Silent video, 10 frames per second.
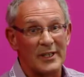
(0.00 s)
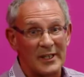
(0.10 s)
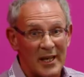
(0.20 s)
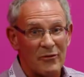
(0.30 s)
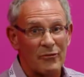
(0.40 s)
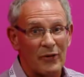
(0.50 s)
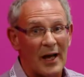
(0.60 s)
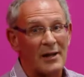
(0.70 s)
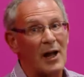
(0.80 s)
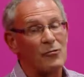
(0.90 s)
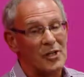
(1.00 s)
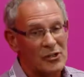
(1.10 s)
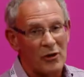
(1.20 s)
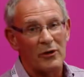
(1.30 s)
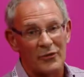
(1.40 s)
give and
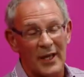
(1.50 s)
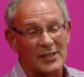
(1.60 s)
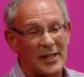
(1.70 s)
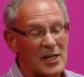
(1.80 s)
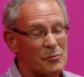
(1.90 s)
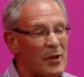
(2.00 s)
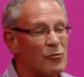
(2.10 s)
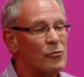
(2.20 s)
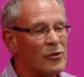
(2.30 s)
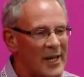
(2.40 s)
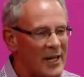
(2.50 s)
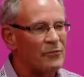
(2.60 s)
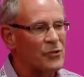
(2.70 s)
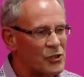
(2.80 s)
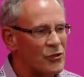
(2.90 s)
recycle things. And it's been really
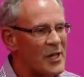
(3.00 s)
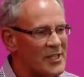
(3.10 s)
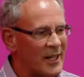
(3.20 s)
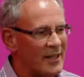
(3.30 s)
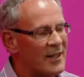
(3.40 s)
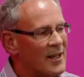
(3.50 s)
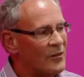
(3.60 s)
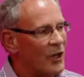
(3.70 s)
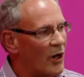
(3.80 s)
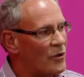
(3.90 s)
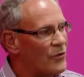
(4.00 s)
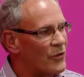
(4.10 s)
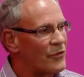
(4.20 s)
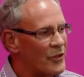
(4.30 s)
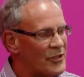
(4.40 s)
frustrating that over
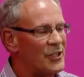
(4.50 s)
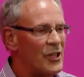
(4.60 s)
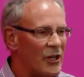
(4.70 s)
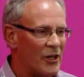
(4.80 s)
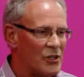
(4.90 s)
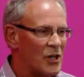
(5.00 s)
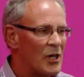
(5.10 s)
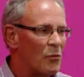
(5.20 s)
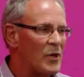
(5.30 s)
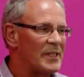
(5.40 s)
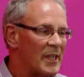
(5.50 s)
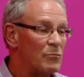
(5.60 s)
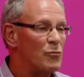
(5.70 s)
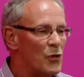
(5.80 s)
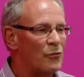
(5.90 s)
30 years we
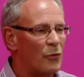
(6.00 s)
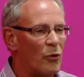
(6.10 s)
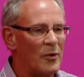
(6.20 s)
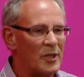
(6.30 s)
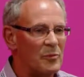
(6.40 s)
didn't move forward.